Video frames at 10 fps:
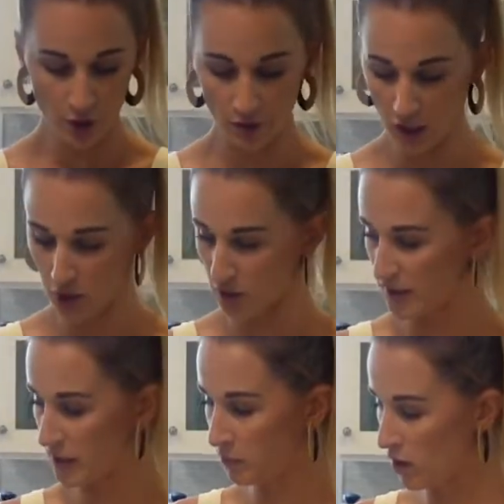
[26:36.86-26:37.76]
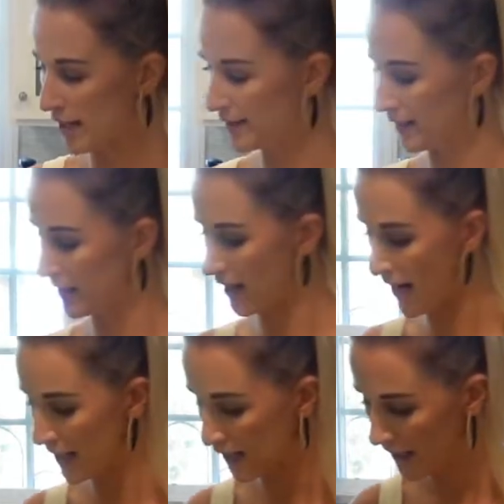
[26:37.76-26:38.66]
you got your steamed rice like
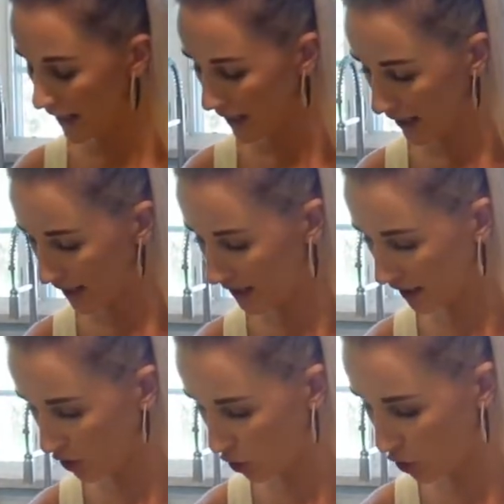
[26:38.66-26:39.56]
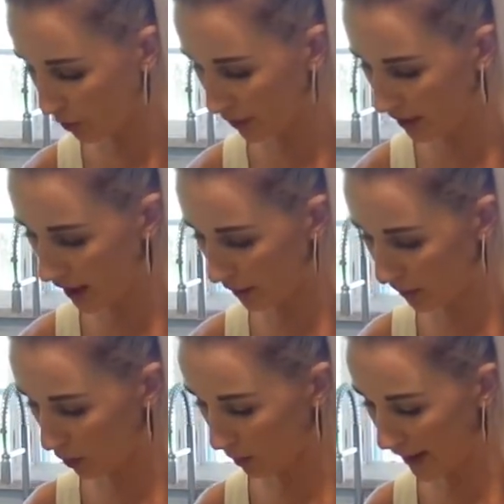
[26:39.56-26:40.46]
that, and then you open
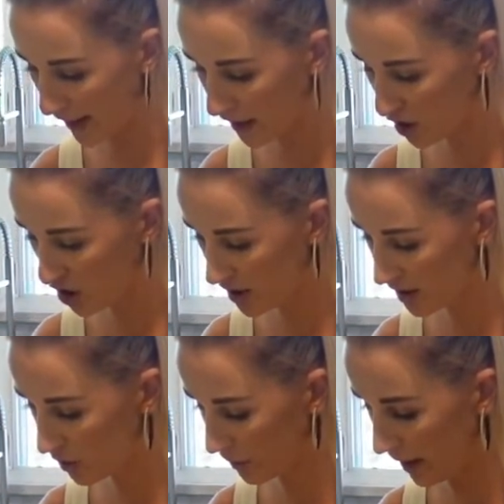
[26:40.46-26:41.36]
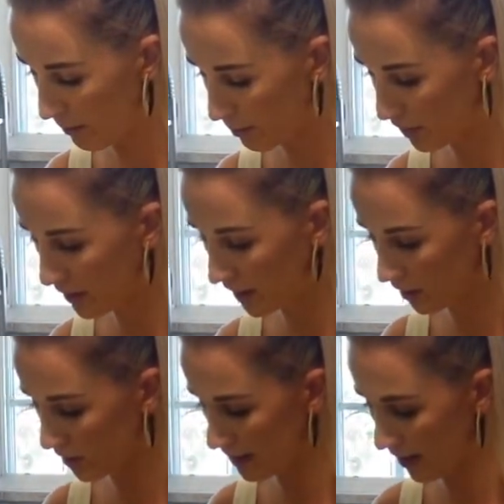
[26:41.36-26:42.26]
up your packages without burning
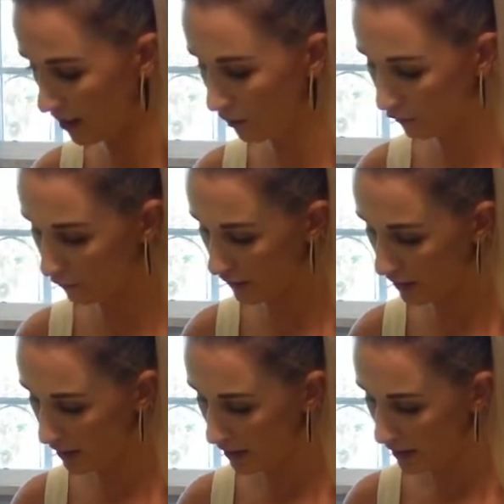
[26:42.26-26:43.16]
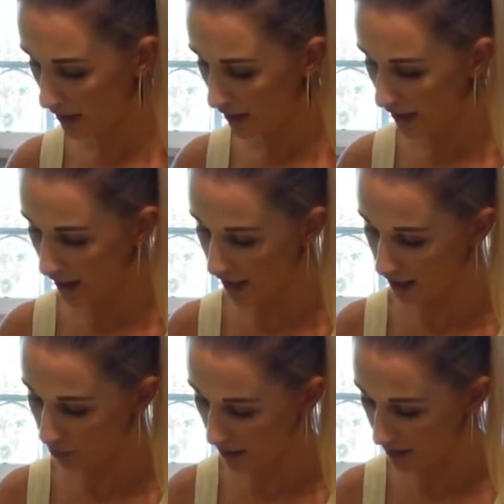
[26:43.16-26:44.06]
yourself.
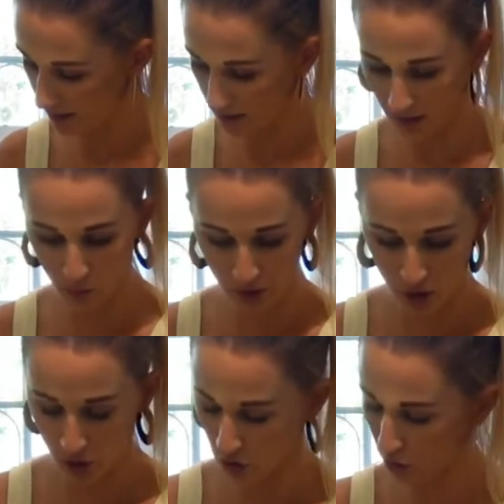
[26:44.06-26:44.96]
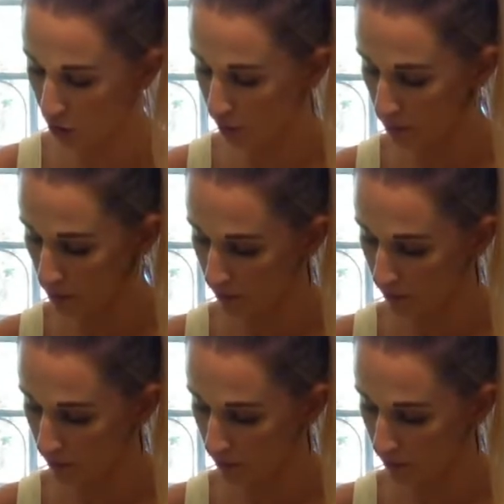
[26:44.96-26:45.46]
And basically what you do,